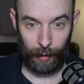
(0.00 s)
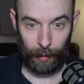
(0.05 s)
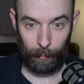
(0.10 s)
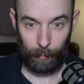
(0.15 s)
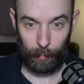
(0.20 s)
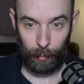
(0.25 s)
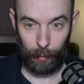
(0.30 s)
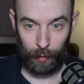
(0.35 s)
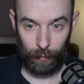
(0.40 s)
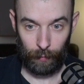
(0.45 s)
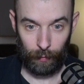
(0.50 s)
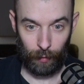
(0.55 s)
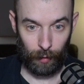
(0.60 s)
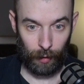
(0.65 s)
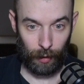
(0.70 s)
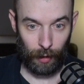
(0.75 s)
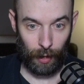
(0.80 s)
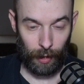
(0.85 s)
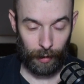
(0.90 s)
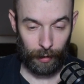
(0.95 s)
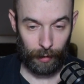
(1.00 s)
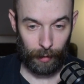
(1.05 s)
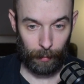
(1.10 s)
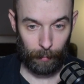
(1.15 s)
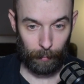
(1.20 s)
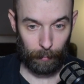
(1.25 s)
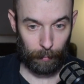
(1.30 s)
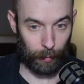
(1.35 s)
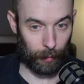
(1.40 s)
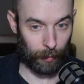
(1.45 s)
inputs, 4 line
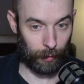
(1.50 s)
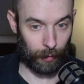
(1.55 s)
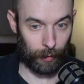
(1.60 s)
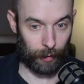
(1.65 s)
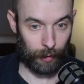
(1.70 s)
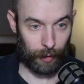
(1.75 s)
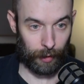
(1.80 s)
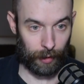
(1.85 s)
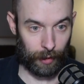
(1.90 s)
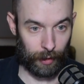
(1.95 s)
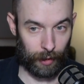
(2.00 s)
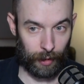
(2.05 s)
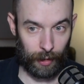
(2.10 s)
inputs.